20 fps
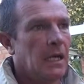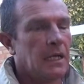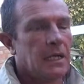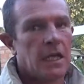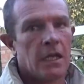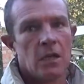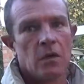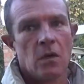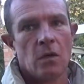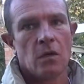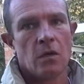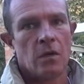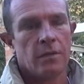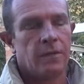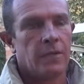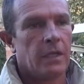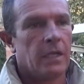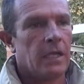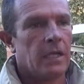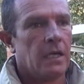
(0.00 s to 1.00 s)
Like in Congo, if
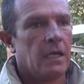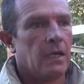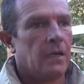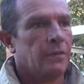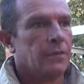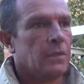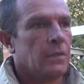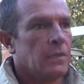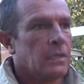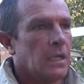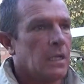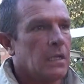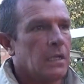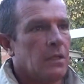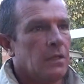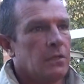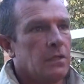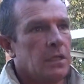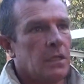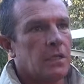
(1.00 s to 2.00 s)
you get out of your truck and
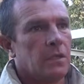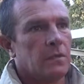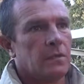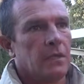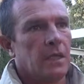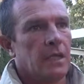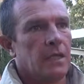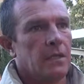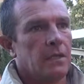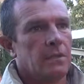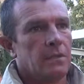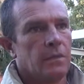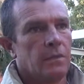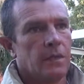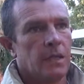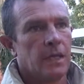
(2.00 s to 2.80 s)
you check your tires,